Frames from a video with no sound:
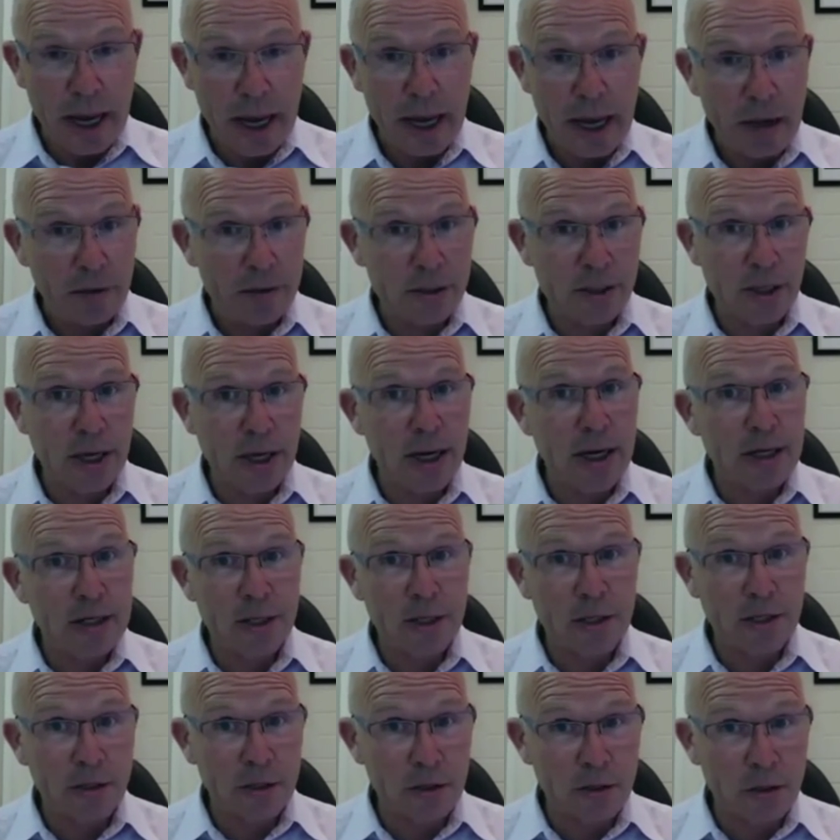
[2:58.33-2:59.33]
how is that
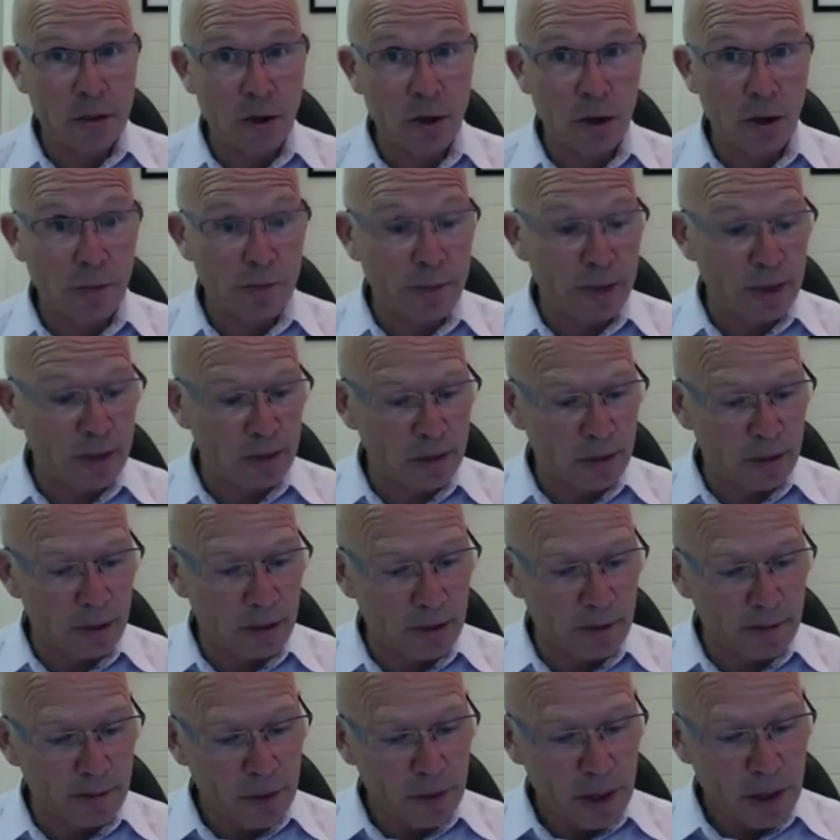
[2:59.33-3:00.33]
actually determined?
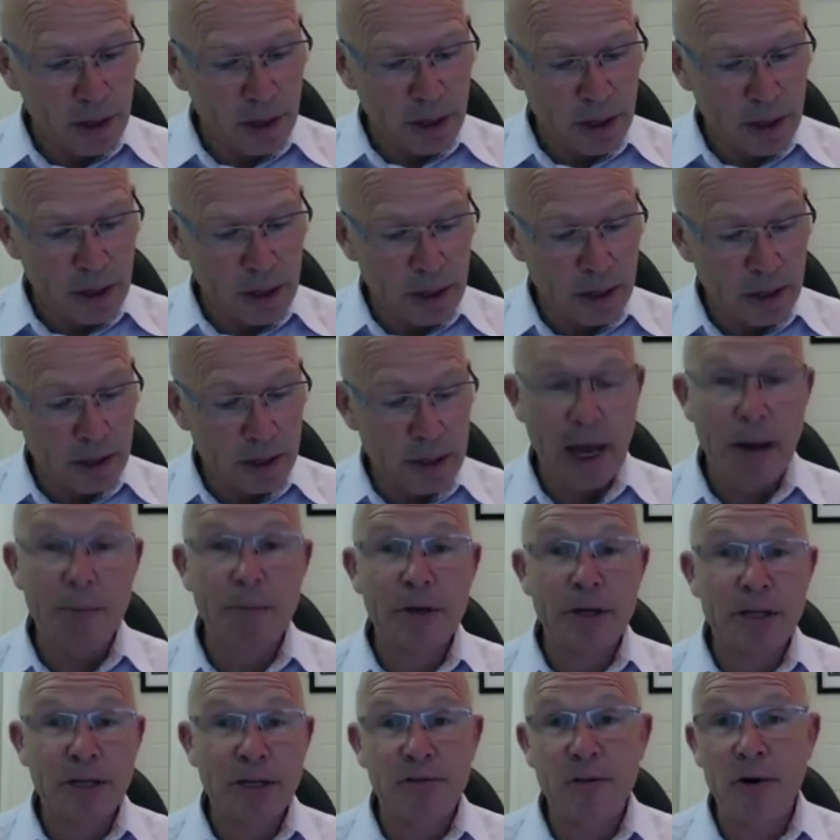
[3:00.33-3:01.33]
The
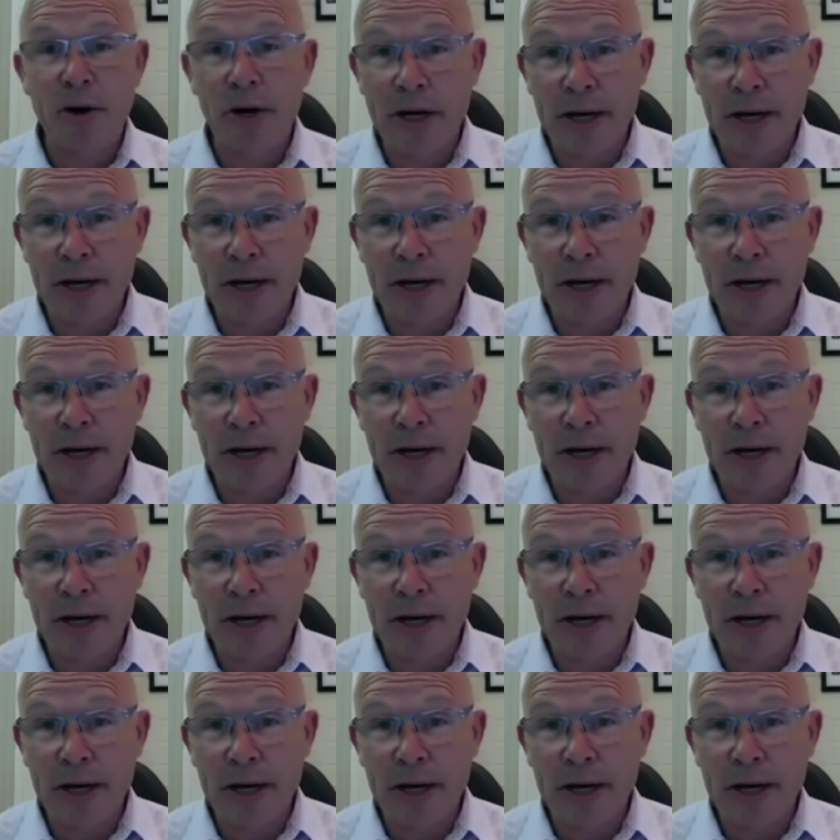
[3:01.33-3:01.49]
company's